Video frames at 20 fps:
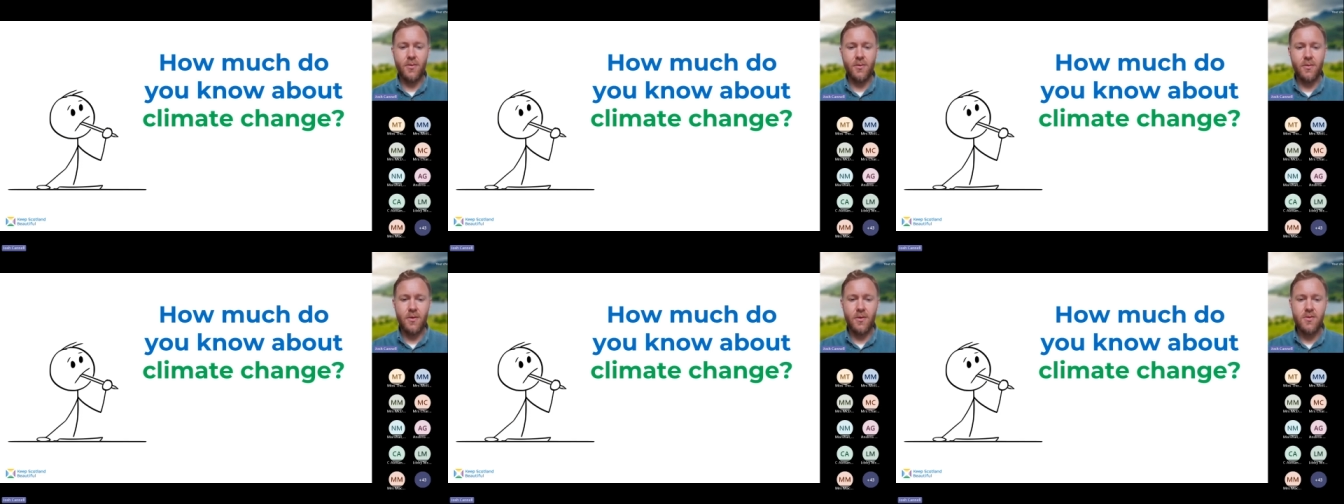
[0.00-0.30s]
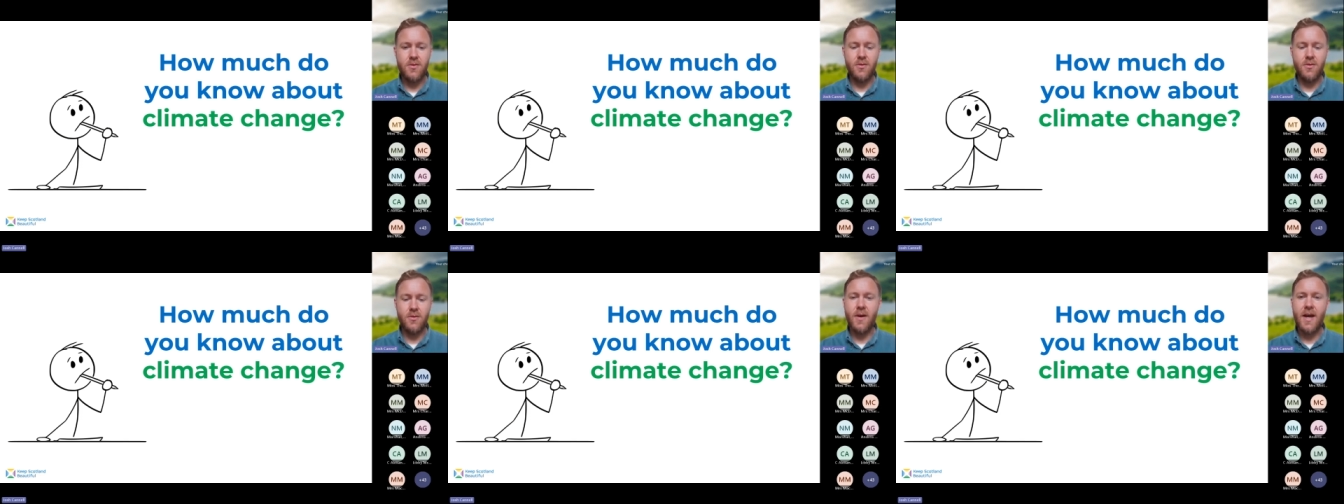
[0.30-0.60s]

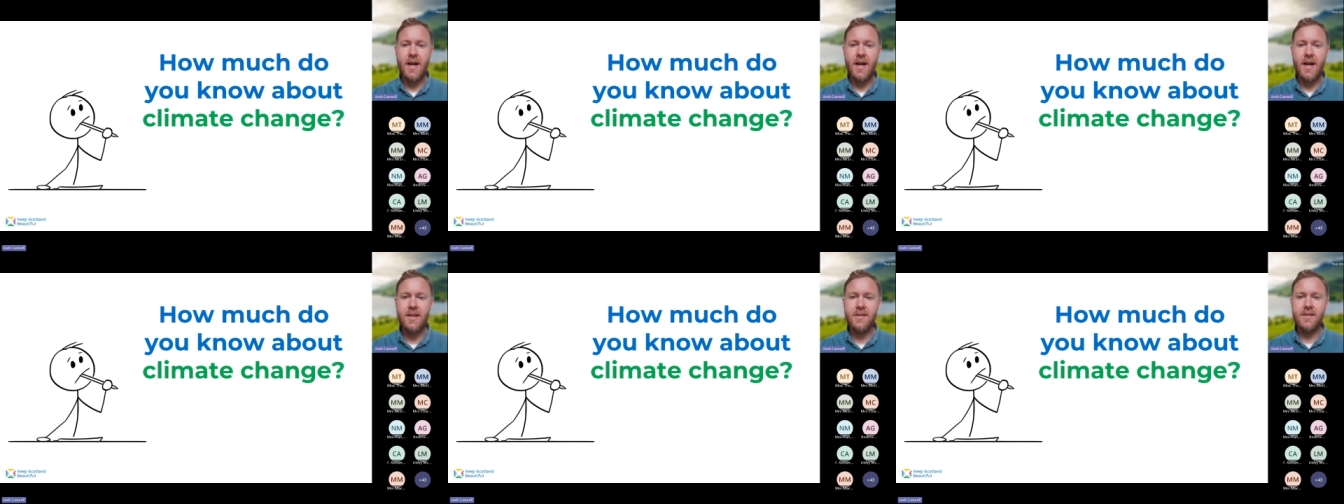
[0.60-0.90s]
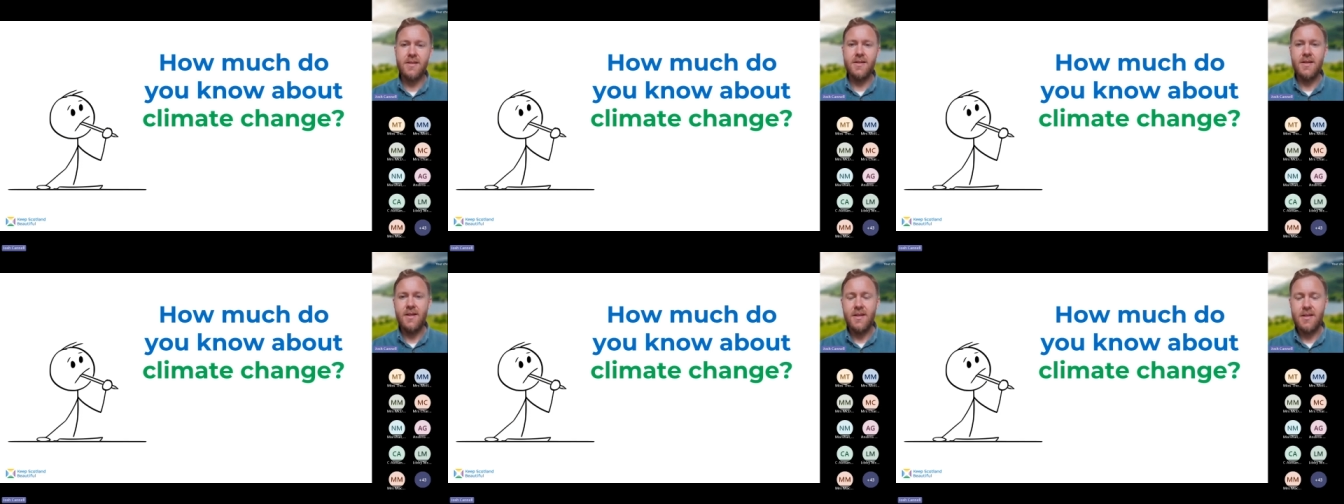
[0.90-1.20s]
or on your
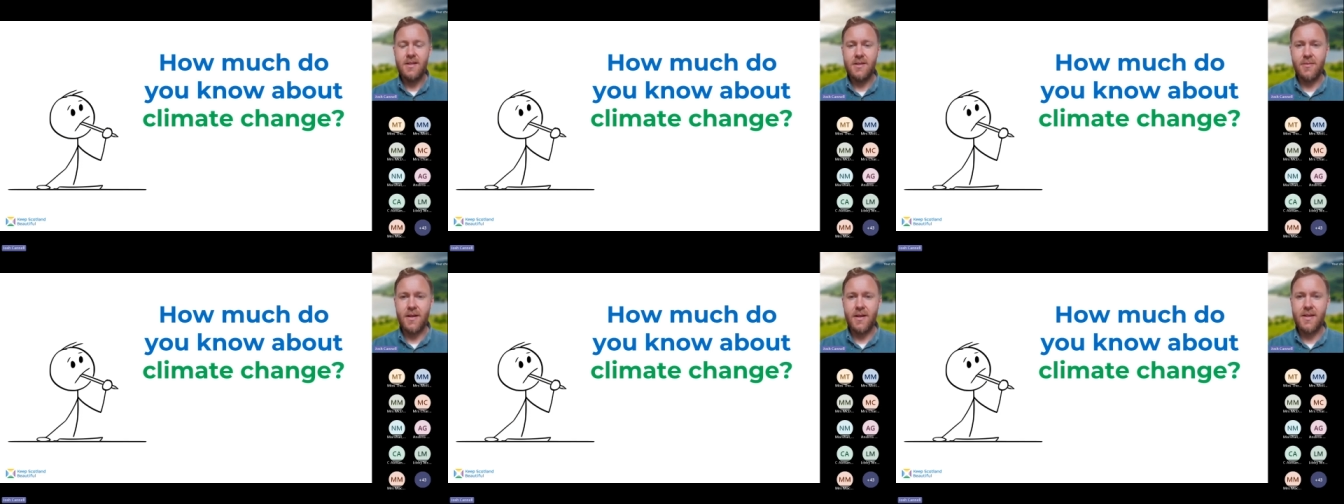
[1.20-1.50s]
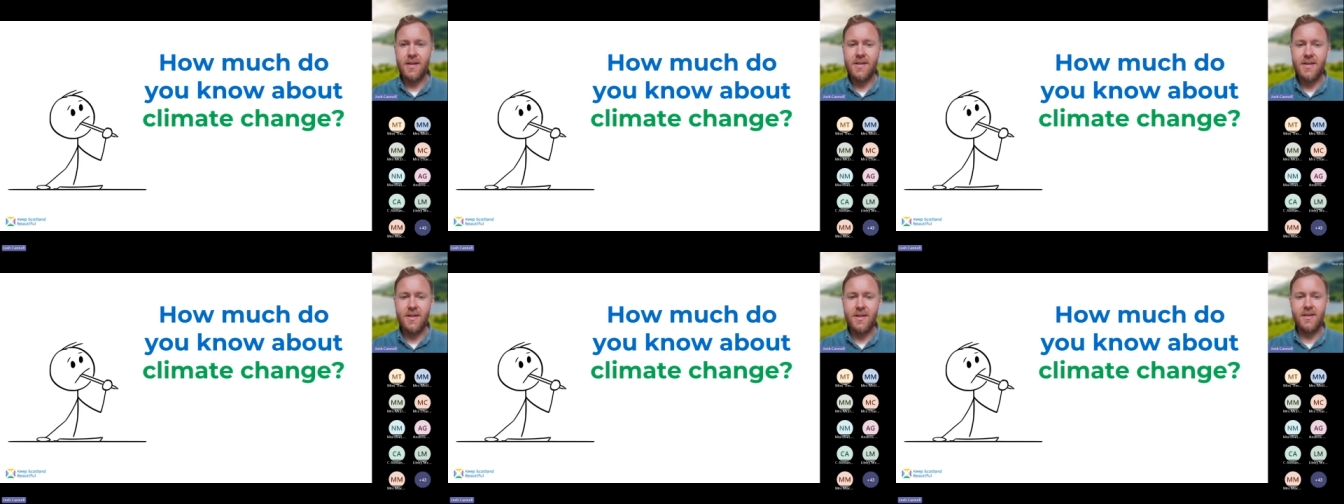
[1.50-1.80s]
head to
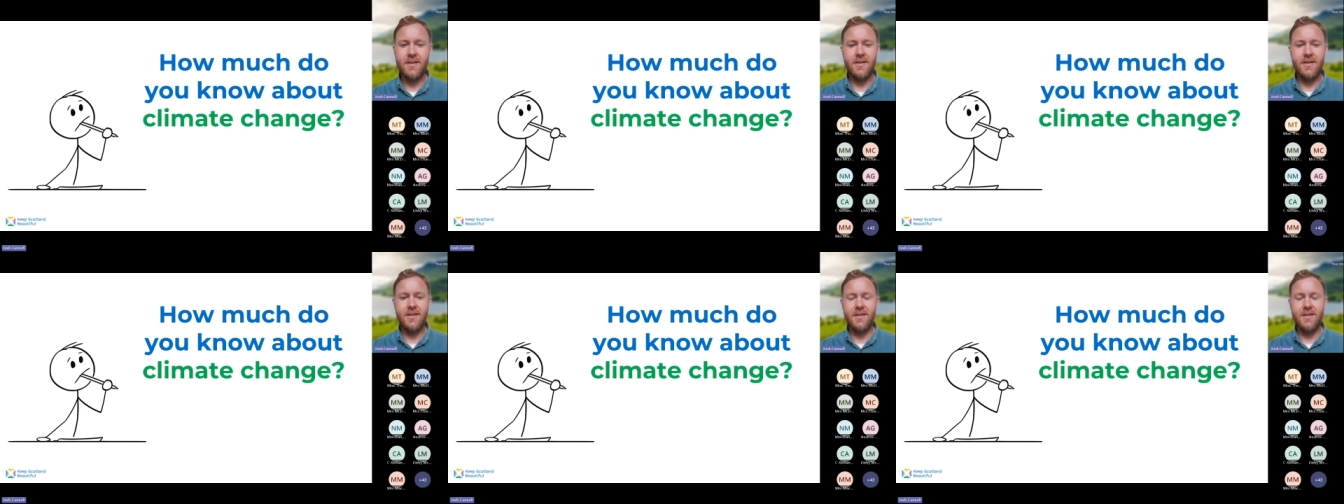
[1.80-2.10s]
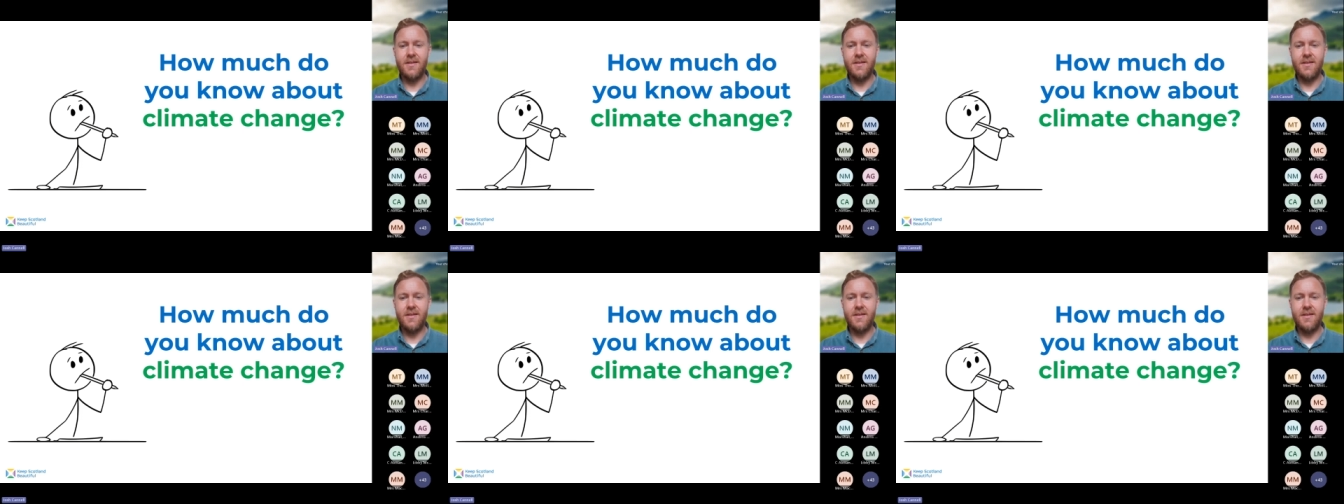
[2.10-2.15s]
answer.